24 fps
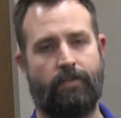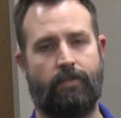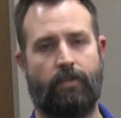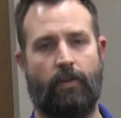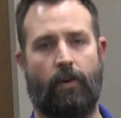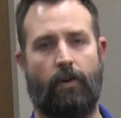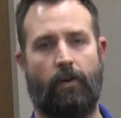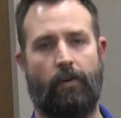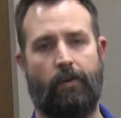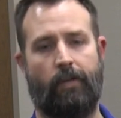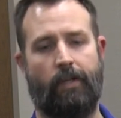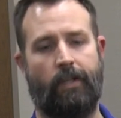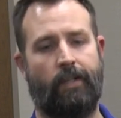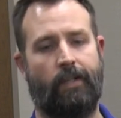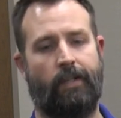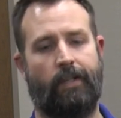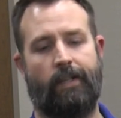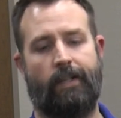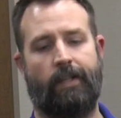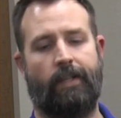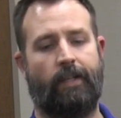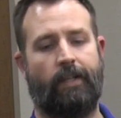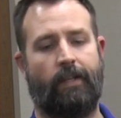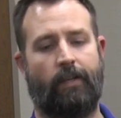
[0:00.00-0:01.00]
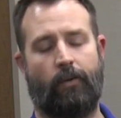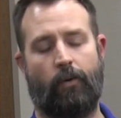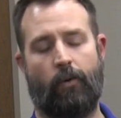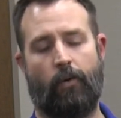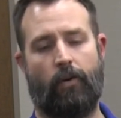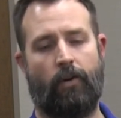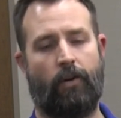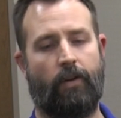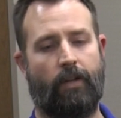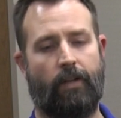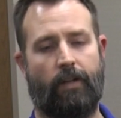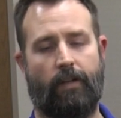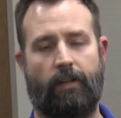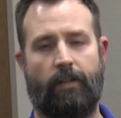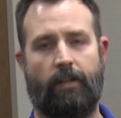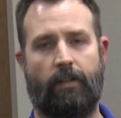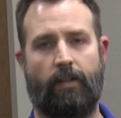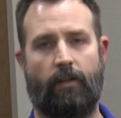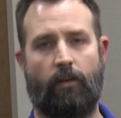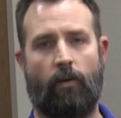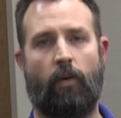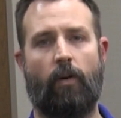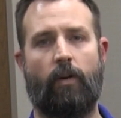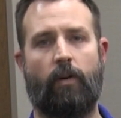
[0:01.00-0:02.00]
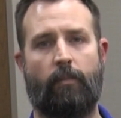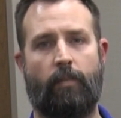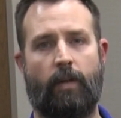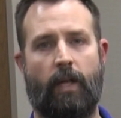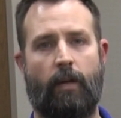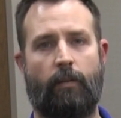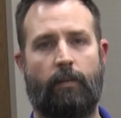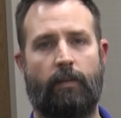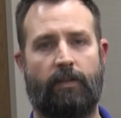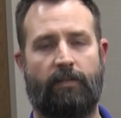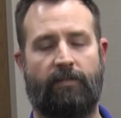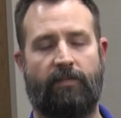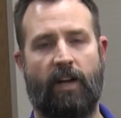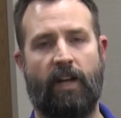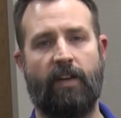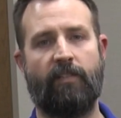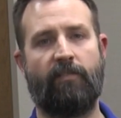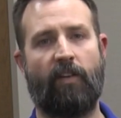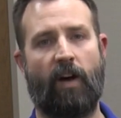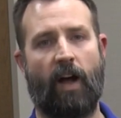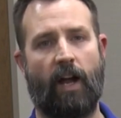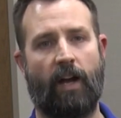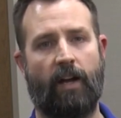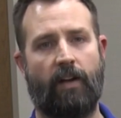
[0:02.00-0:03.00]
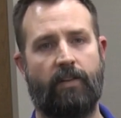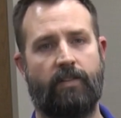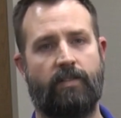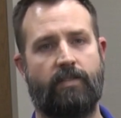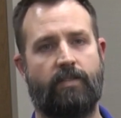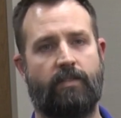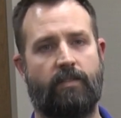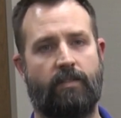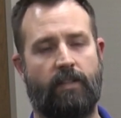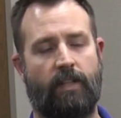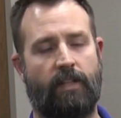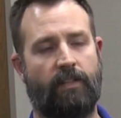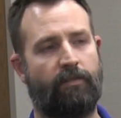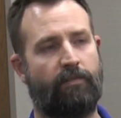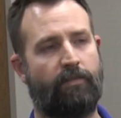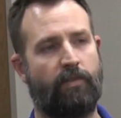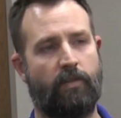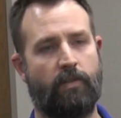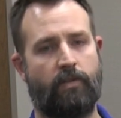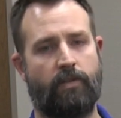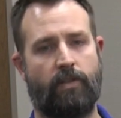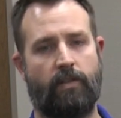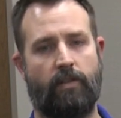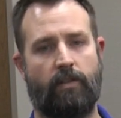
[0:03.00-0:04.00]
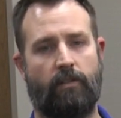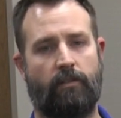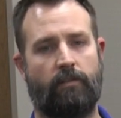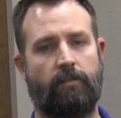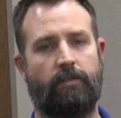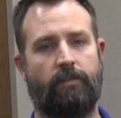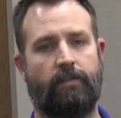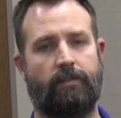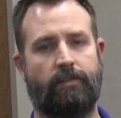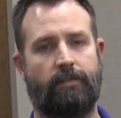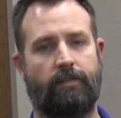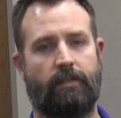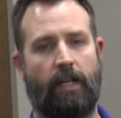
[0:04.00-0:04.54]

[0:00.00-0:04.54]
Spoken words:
So in order to be able to fight fires in the future,